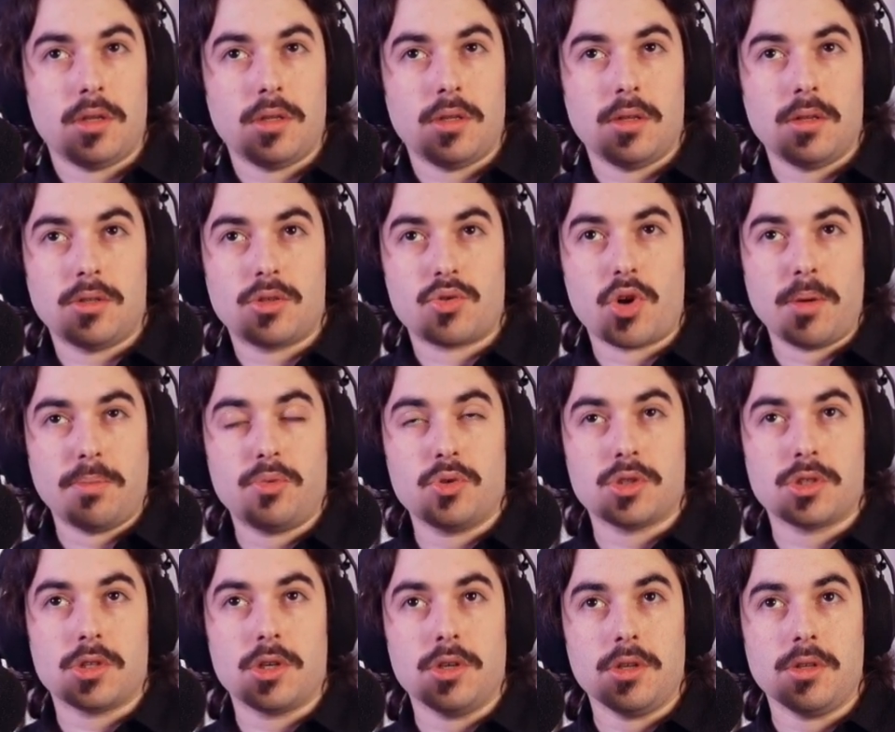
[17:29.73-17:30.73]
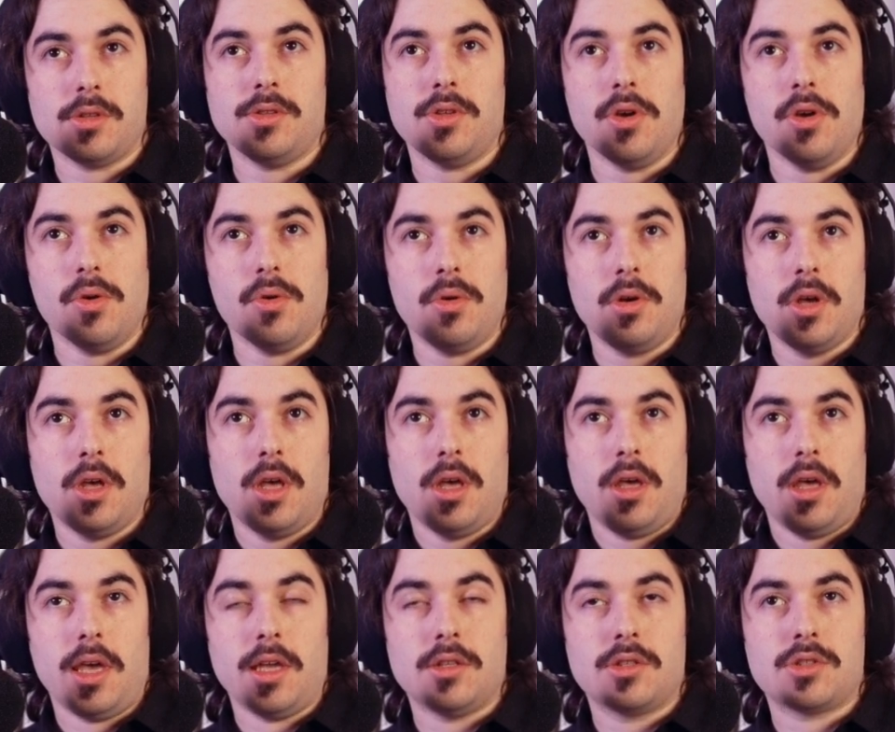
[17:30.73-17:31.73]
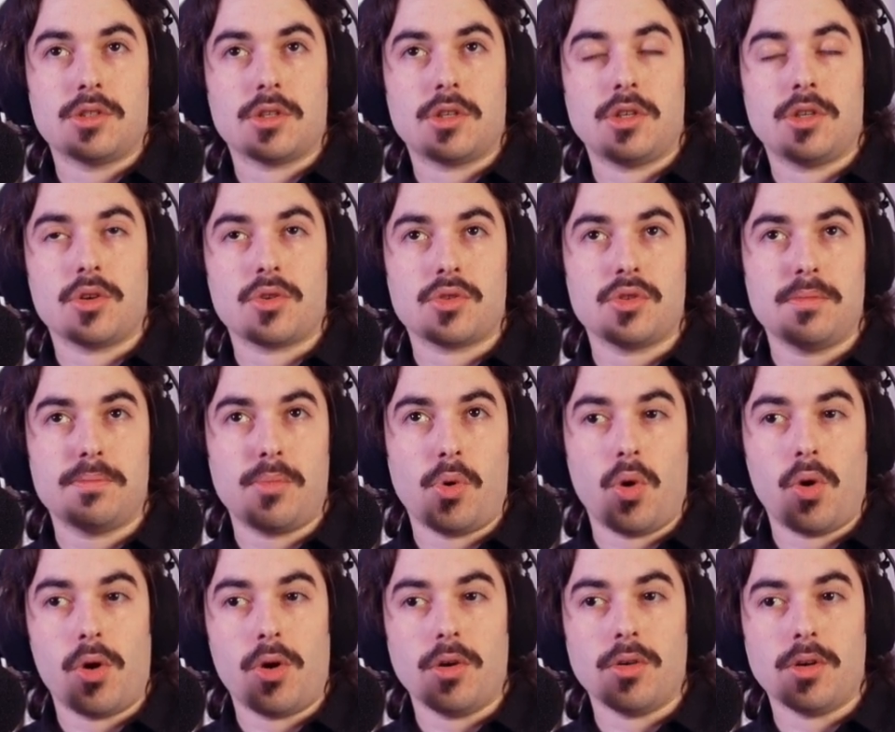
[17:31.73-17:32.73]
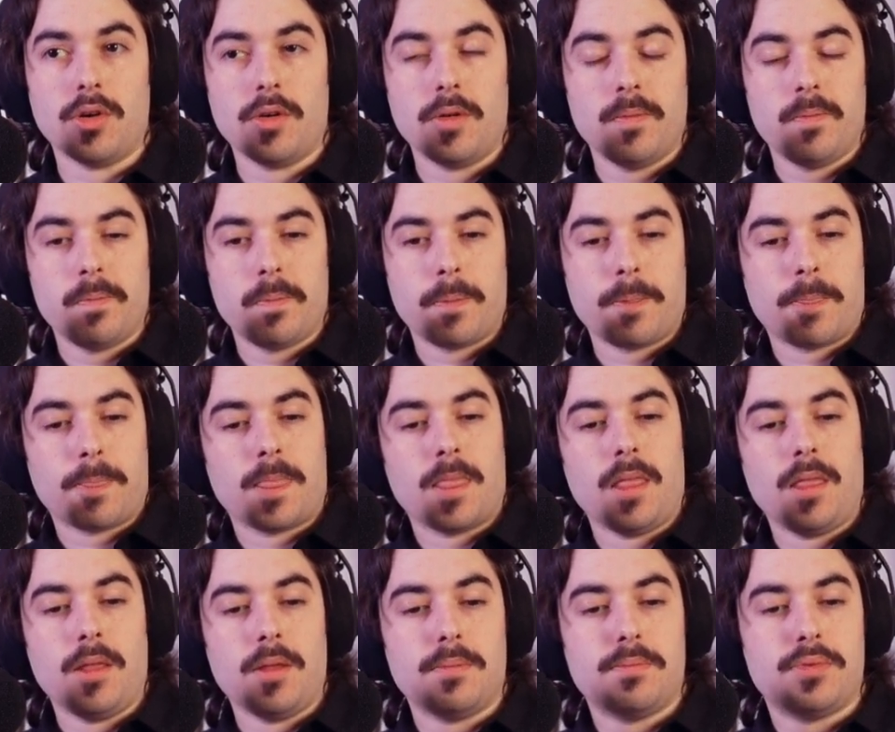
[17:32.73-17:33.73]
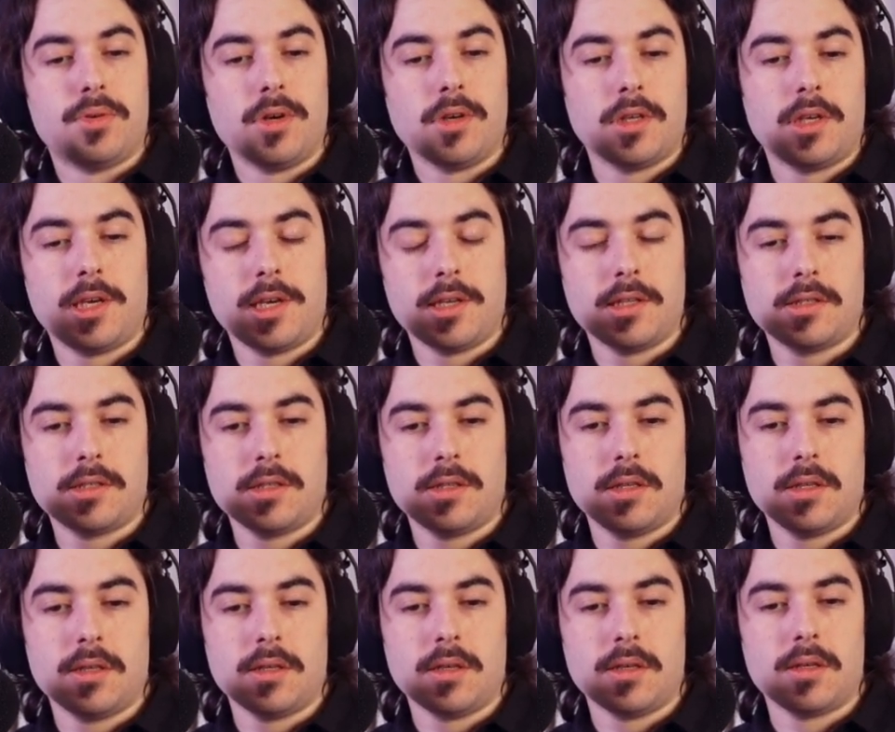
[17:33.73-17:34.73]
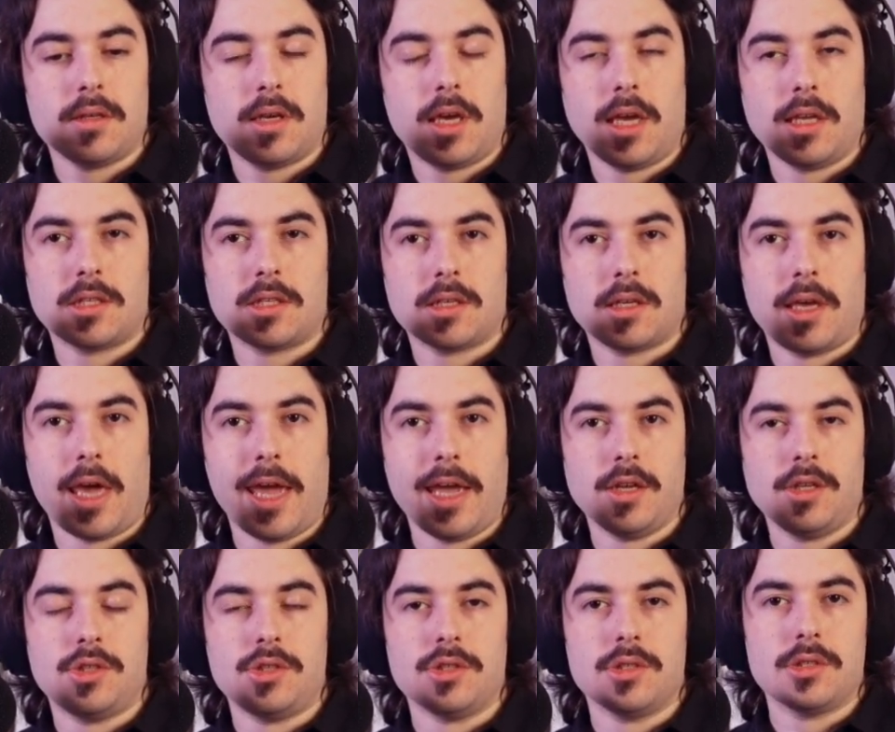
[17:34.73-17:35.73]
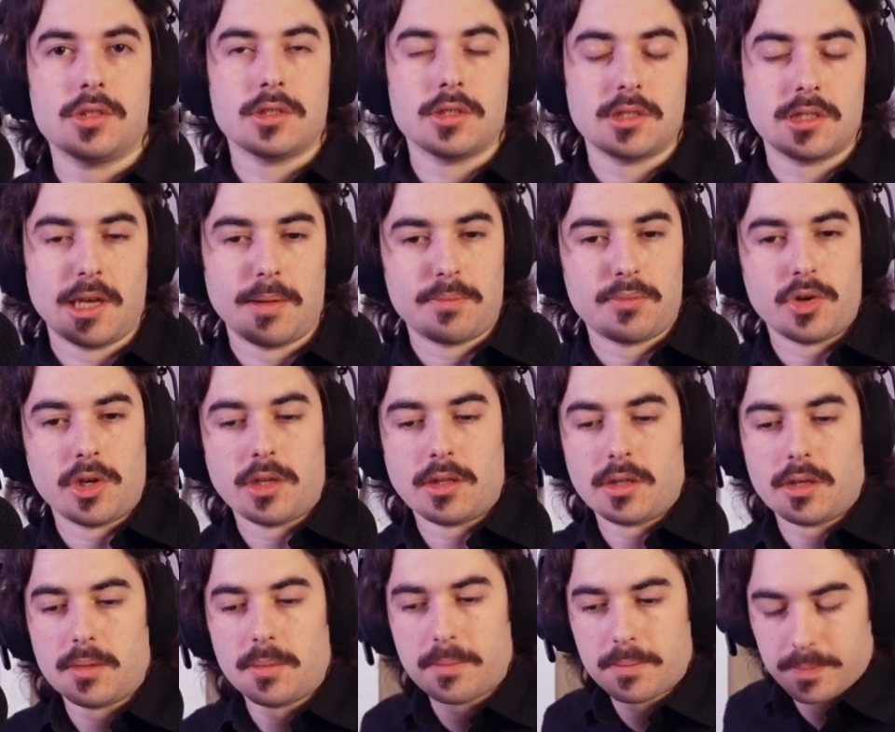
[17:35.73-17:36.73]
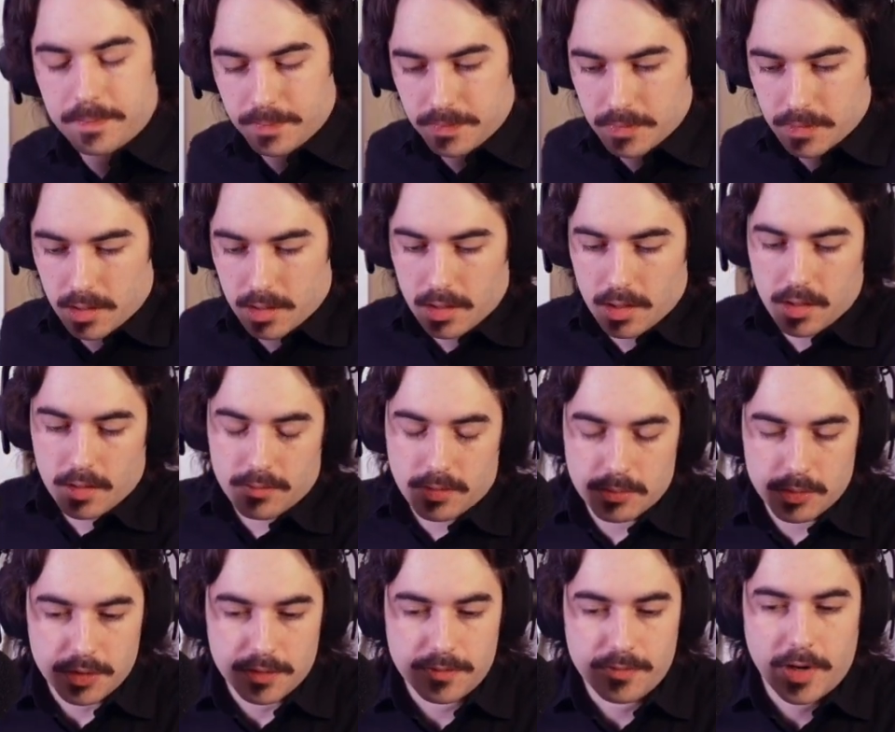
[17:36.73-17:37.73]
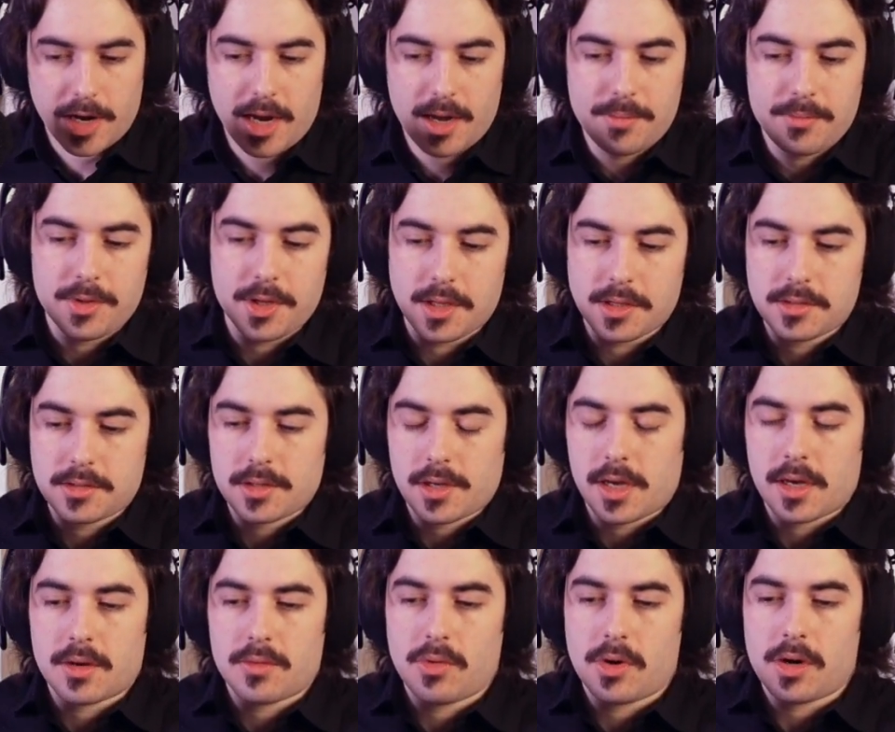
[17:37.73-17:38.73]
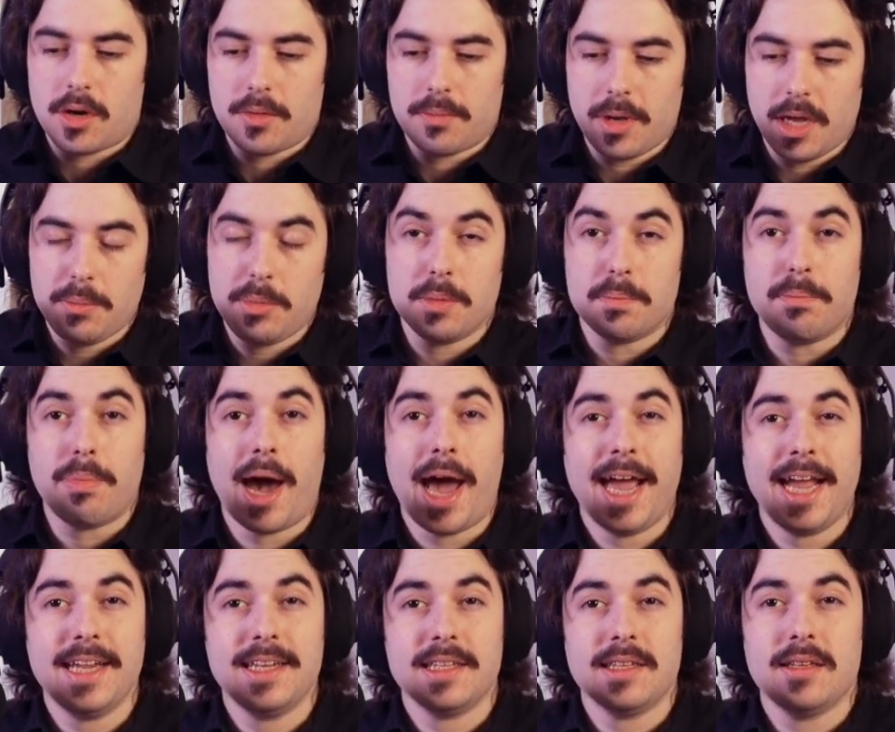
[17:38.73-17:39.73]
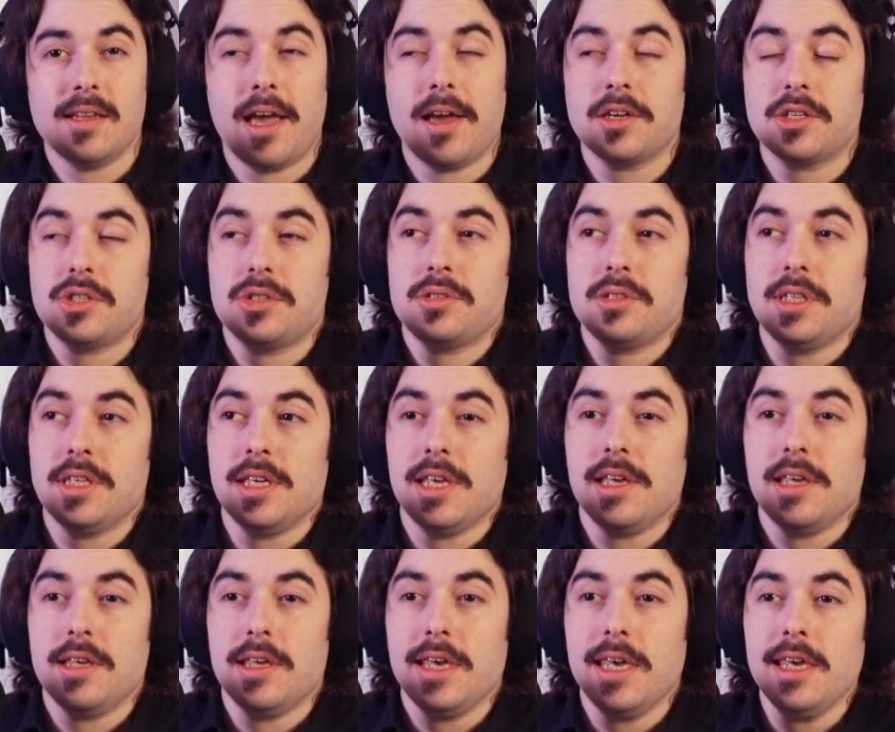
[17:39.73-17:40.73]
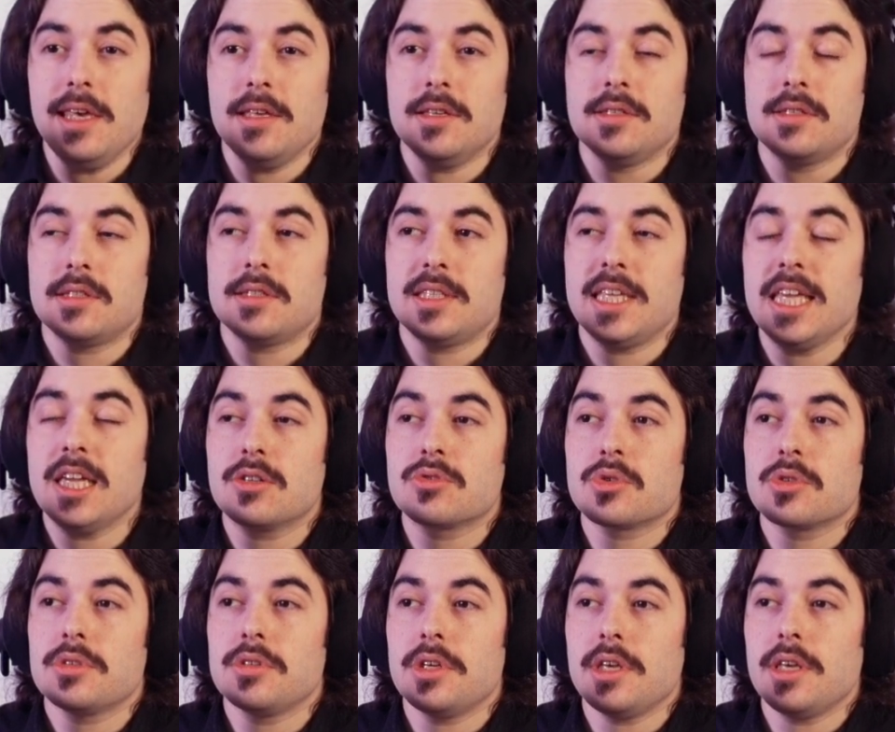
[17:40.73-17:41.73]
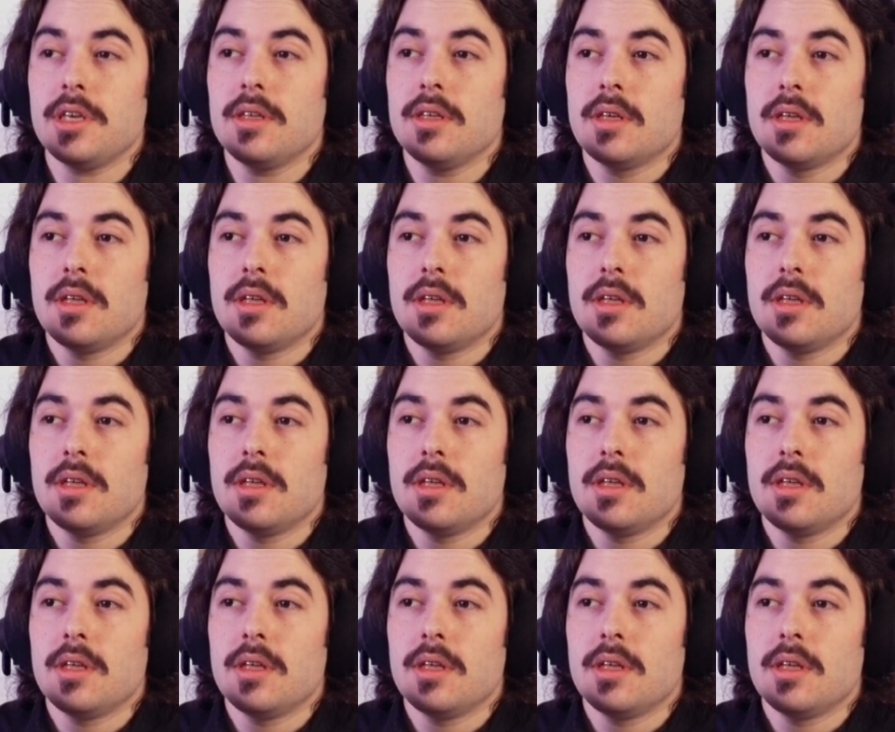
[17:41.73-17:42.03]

Trump was going to do and secure the border and put kids in the cages and separate them from their family, it's like, well, maybe Biden actually is secretly